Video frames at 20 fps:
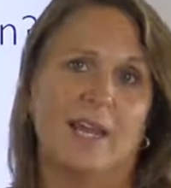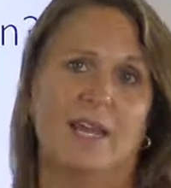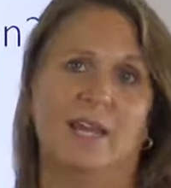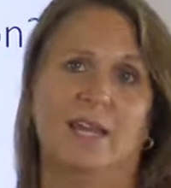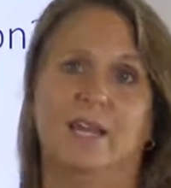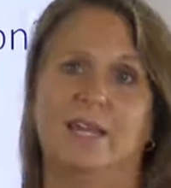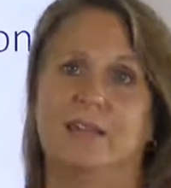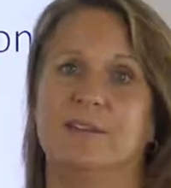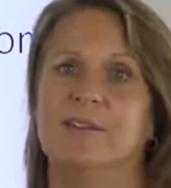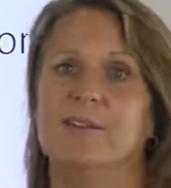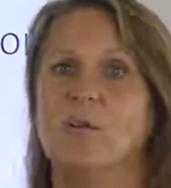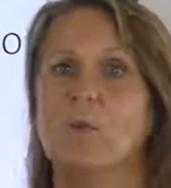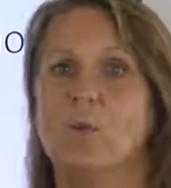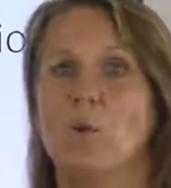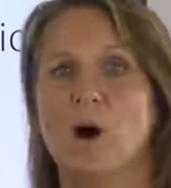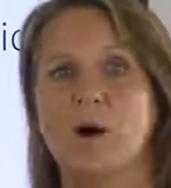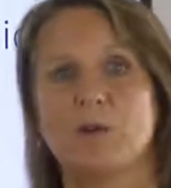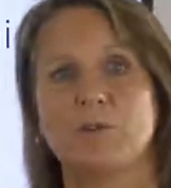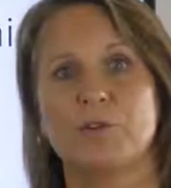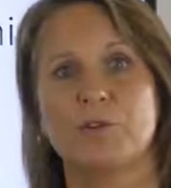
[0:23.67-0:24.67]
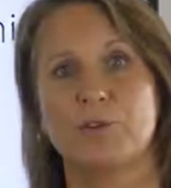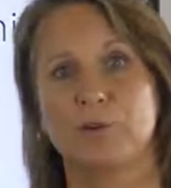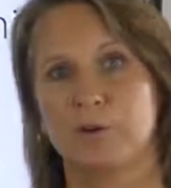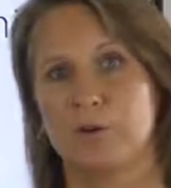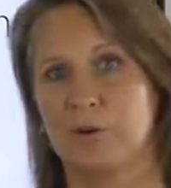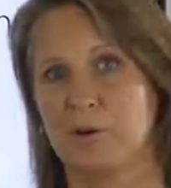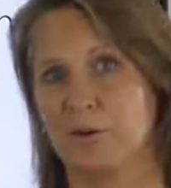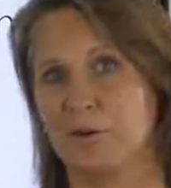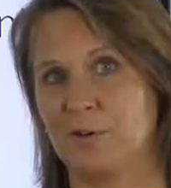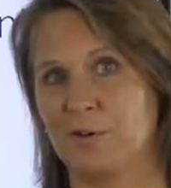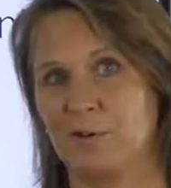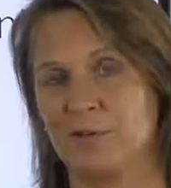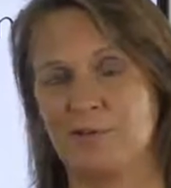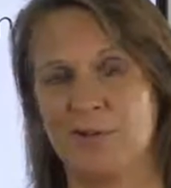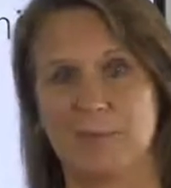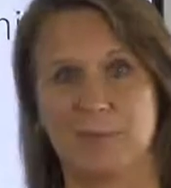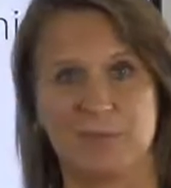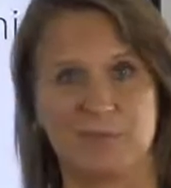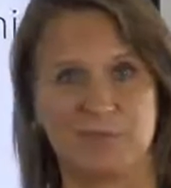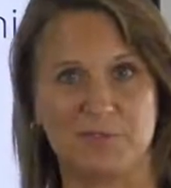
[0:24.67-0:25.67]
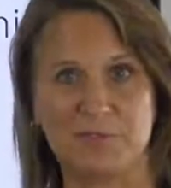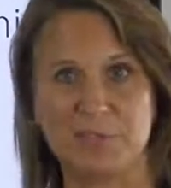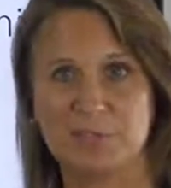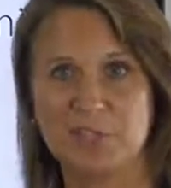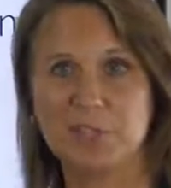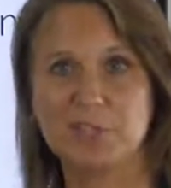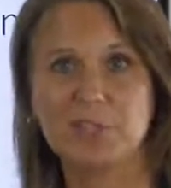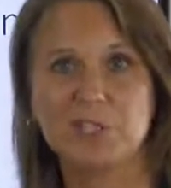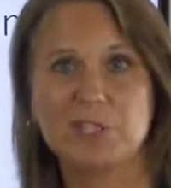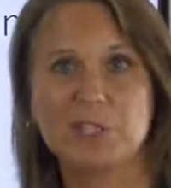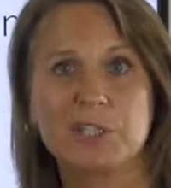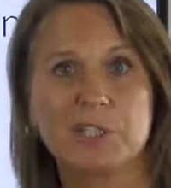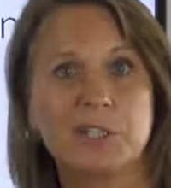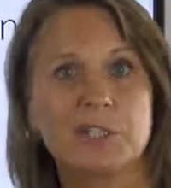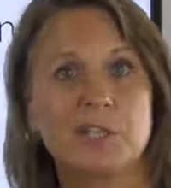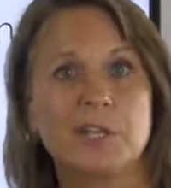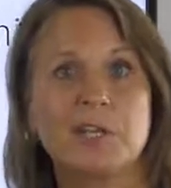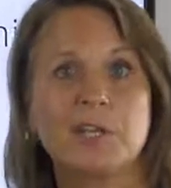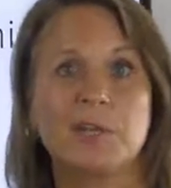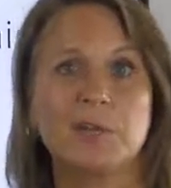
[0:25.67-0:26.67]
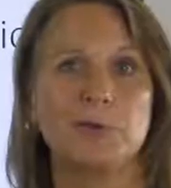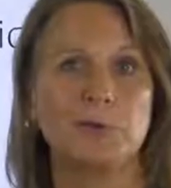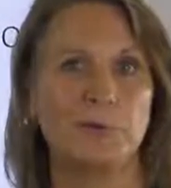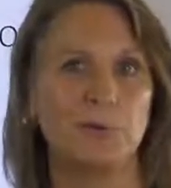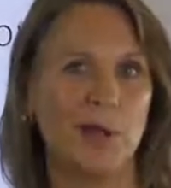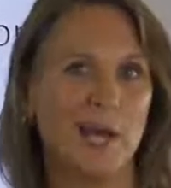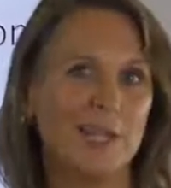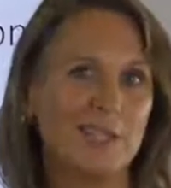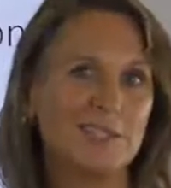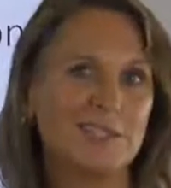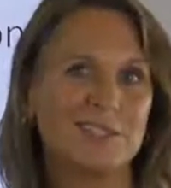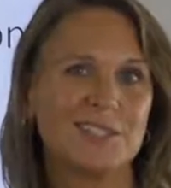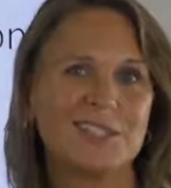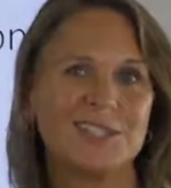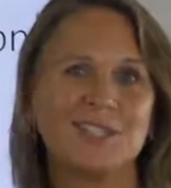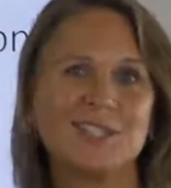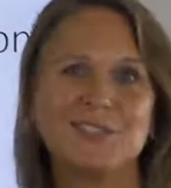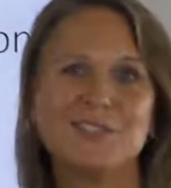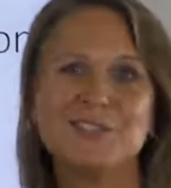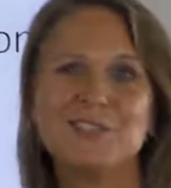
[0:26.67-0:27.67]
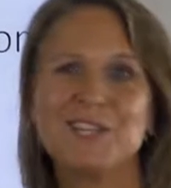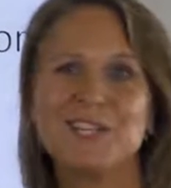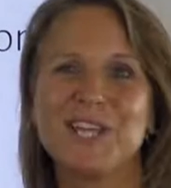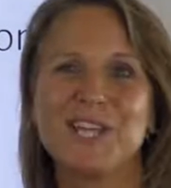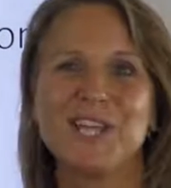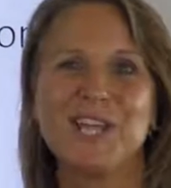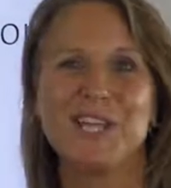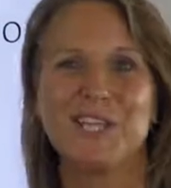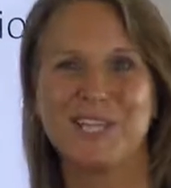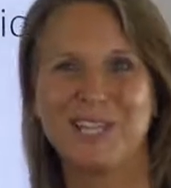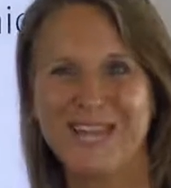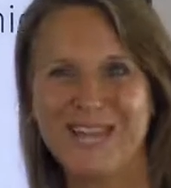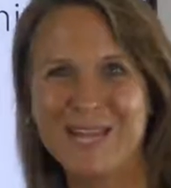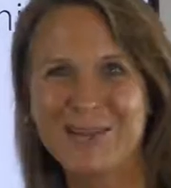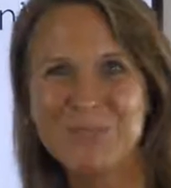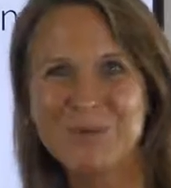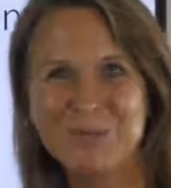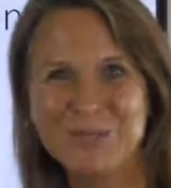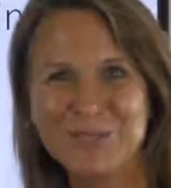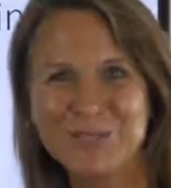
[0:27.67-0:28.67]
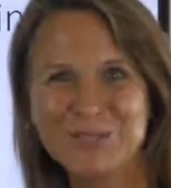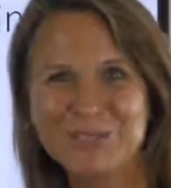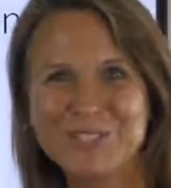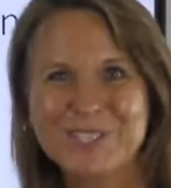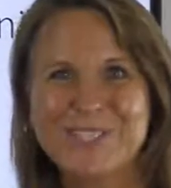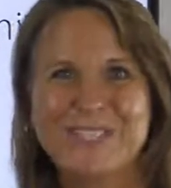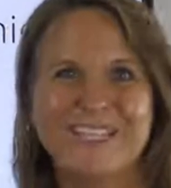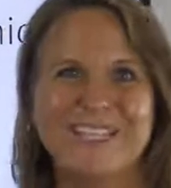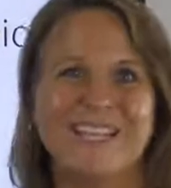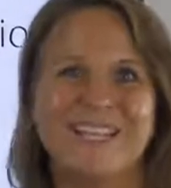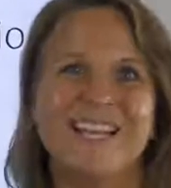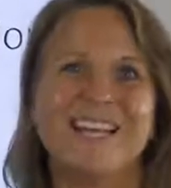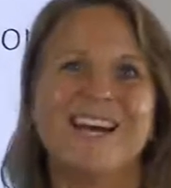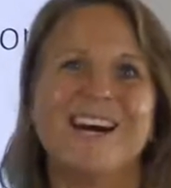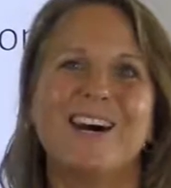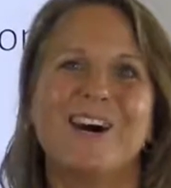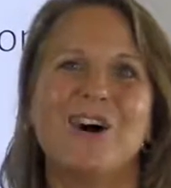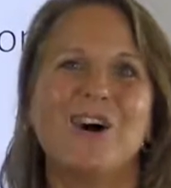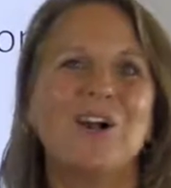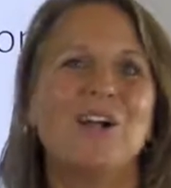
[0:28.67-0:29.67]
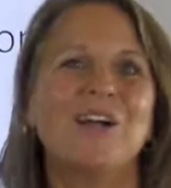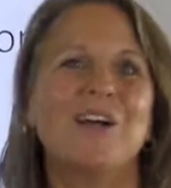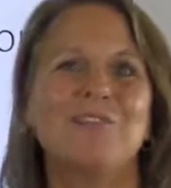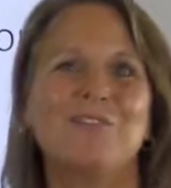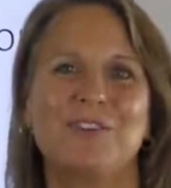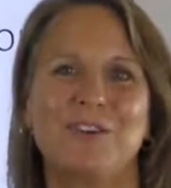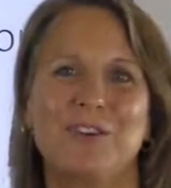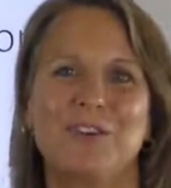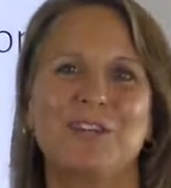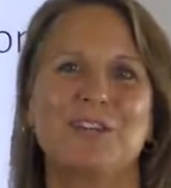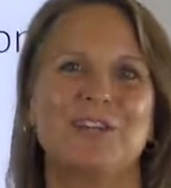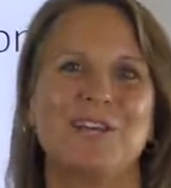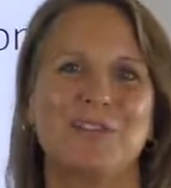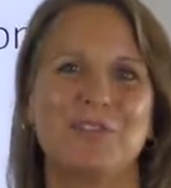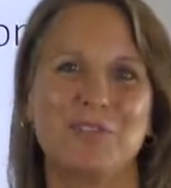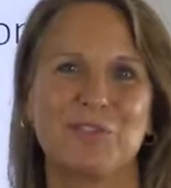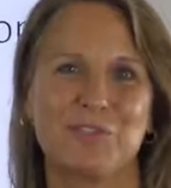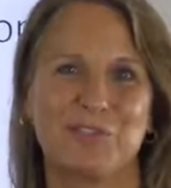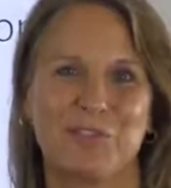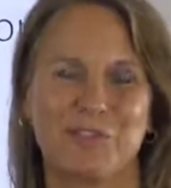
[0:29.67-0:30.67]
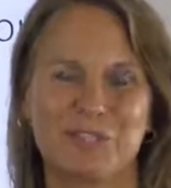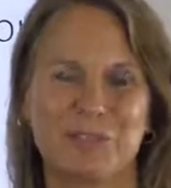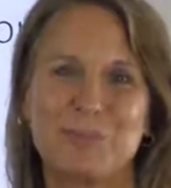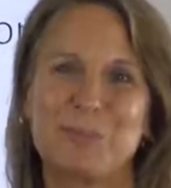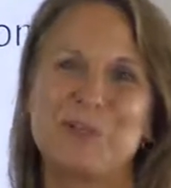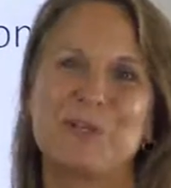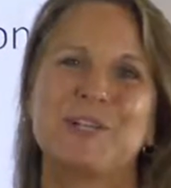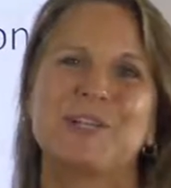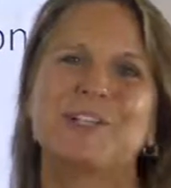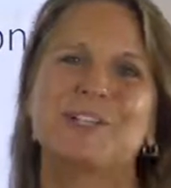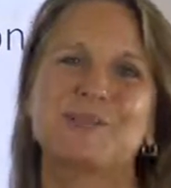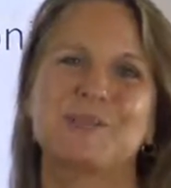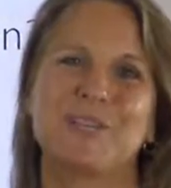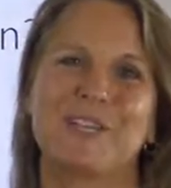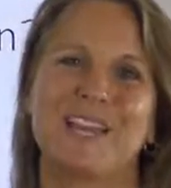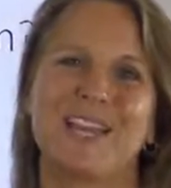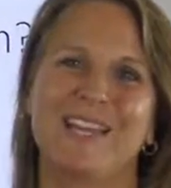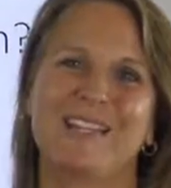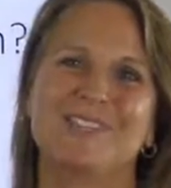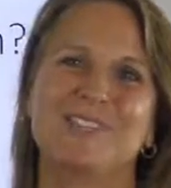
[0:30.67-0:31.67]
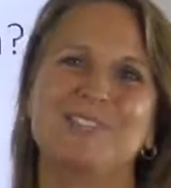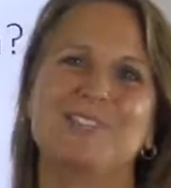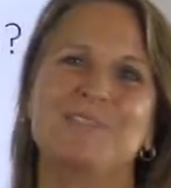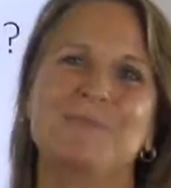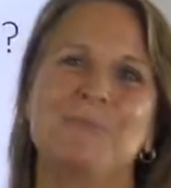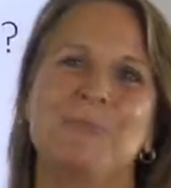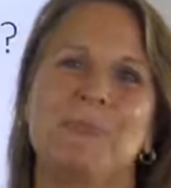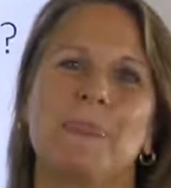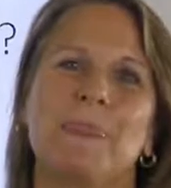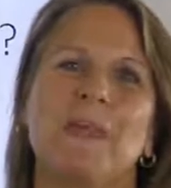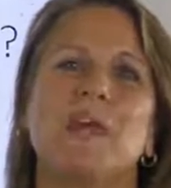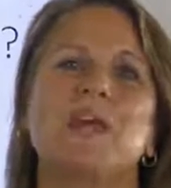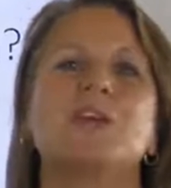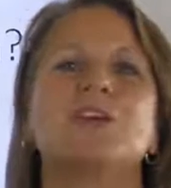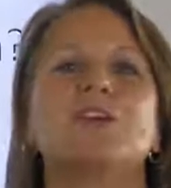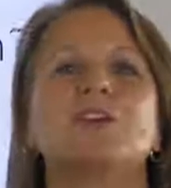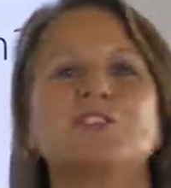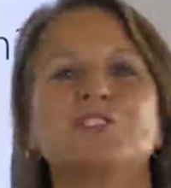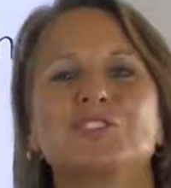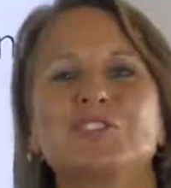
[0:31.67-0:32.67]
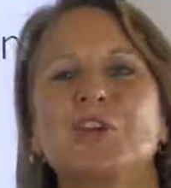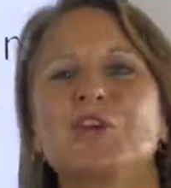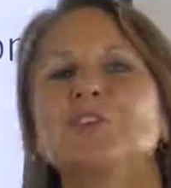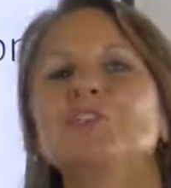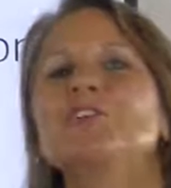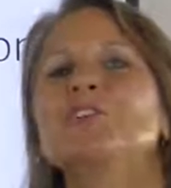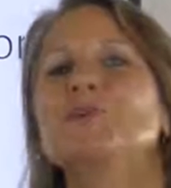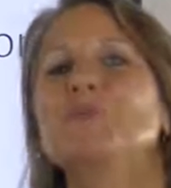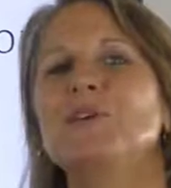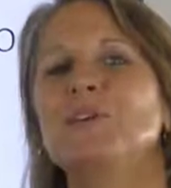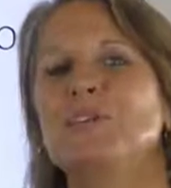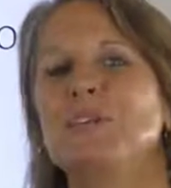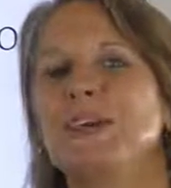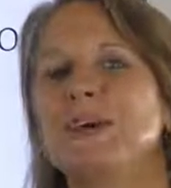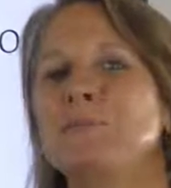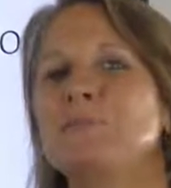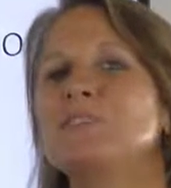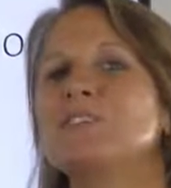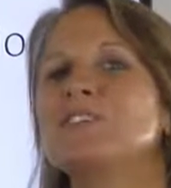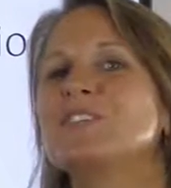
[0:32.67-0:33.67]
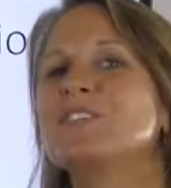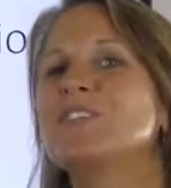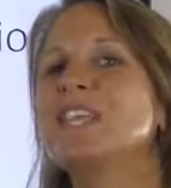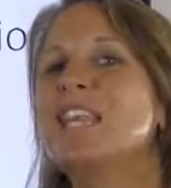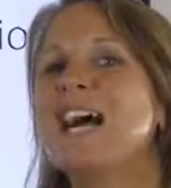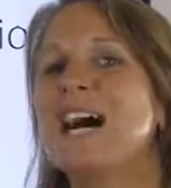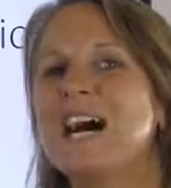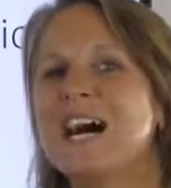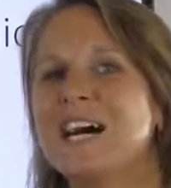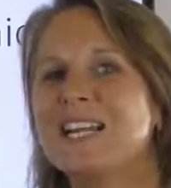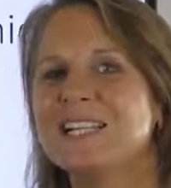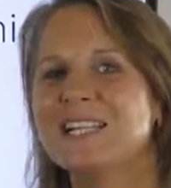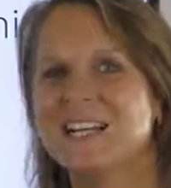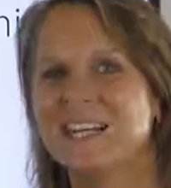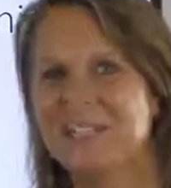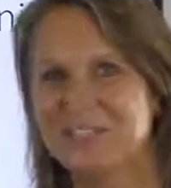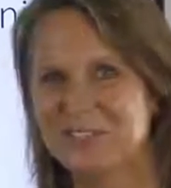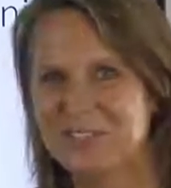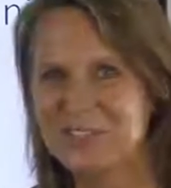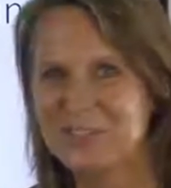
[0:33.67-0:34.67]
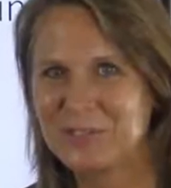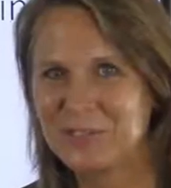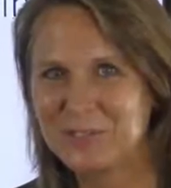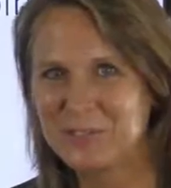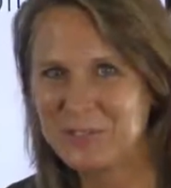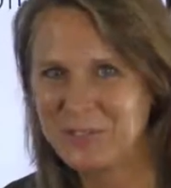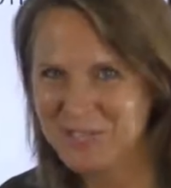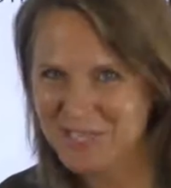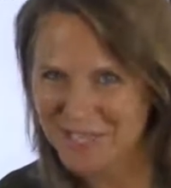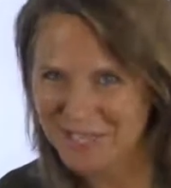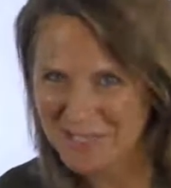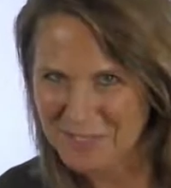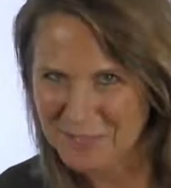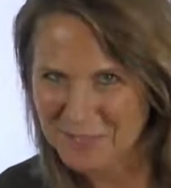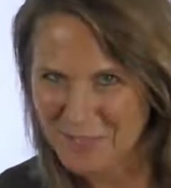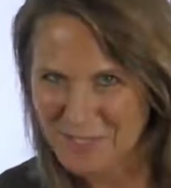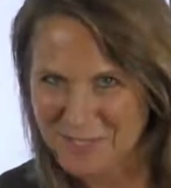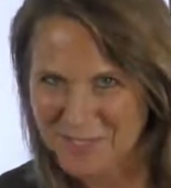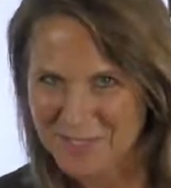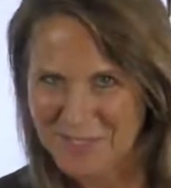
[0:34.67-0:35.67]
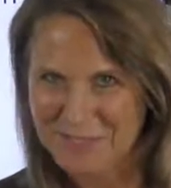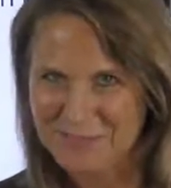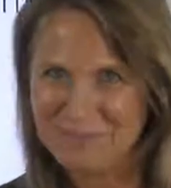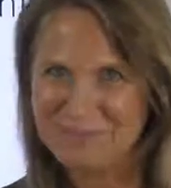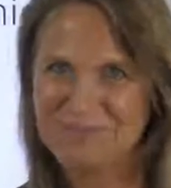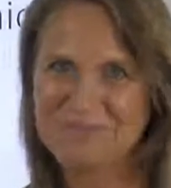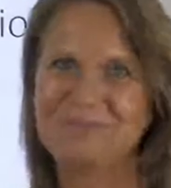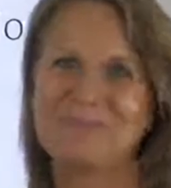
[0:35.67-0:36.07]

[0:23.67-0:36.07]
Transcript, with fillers: And while your family physician, relatives, neighbors, all have varying levels of experience with cancer. Consulting with them does not constitute a second opinion.